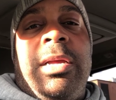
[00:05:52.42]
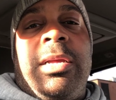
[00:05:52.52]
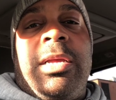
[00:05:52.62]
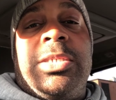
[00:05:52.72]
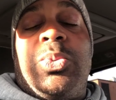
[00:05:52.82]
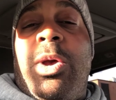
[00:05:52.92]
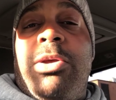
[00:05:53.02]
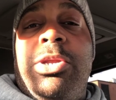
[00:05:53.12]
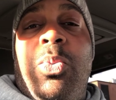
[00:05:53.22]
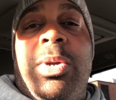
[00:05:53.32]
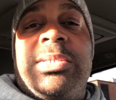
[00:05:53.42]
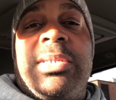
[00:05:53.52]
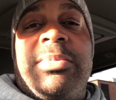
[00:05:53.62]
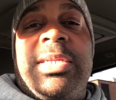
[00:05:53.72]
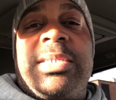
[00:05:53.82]
As well, you want
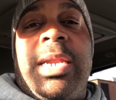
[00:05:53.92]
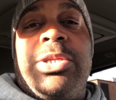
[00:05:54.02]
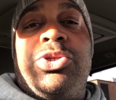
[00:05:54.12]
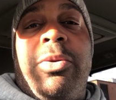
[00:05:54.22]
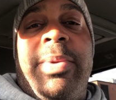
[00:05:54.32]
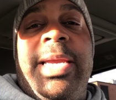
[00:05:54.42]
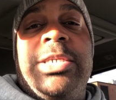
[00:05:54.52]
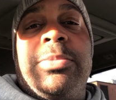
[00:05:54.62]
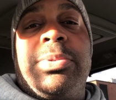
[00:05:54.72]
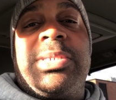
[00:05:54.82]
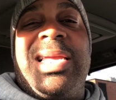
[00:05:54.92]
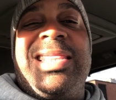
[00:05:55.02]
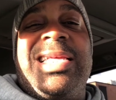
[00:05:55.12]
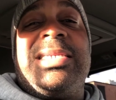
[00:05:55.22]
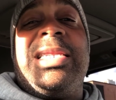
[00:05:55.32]
something that's got a germination percent
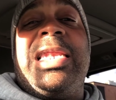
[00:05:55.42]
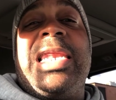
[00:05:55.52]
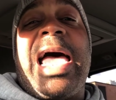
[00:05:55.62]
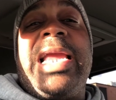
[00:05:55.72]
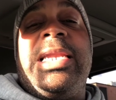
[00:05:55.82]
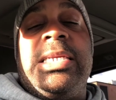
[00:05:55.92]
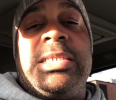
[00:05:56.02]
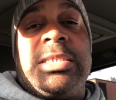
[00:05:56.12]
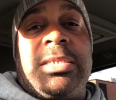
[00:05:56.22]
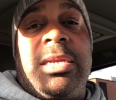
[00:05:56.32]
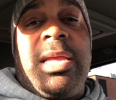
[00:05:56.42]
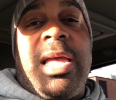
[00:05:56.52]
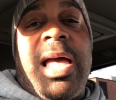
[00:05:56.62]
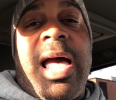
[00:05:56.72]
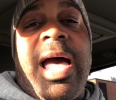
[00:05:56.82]
that's in the 90s,
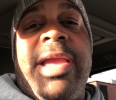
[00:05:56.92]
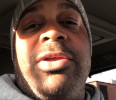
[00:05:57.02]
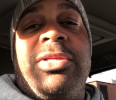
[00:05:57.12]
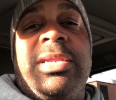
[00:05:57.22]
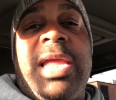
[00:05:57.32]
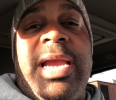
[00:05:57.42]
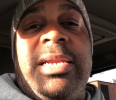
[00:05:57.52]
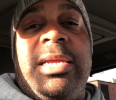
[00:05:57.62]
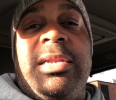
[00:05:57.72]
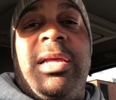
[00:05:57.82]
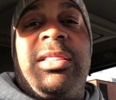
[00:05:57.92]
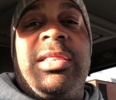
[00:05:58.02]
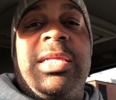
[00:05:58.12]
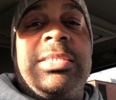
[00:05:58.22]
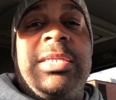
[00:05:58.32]
higher than 90, nothing
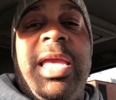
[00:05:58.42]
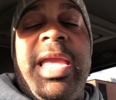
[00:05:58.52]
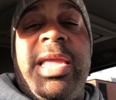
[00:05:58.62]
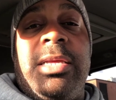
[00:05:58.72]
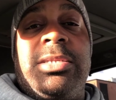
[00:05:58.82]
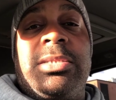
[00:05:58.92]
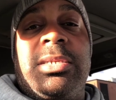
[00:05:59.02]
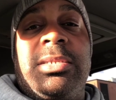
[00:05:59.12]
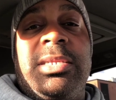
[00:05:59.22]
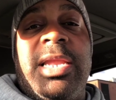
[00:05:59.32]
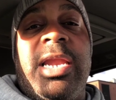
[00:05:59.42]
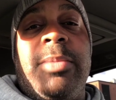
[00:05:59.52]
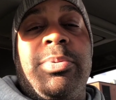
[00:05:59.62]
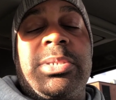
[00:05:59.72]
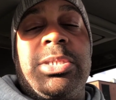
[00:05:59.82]
that's in the 80s.
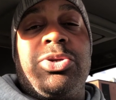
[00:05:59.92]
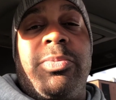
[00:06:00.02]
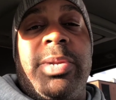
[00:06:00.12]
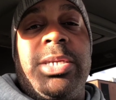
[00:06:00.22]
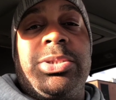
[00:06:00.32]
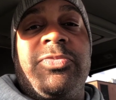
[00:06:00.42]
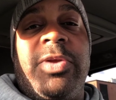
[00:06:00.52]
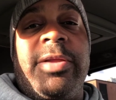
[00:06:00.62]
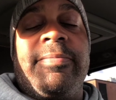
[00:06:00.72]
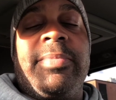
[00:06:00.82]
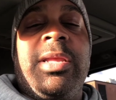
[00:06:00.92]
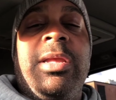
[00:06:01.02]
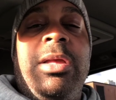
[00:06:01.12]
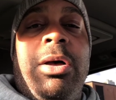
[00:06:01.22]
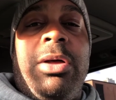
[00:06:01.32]
90% germination rate
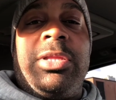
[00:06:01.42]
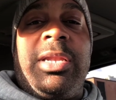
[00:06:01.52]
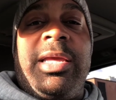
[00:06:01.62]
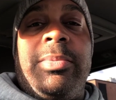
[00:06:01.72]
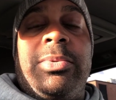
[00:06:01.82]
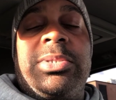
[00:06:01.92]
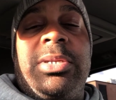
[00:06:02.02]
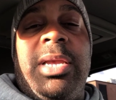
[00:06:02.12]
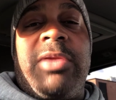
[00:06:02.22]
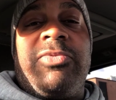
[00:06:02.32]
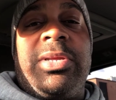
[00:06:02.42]
on the label. So you got to read the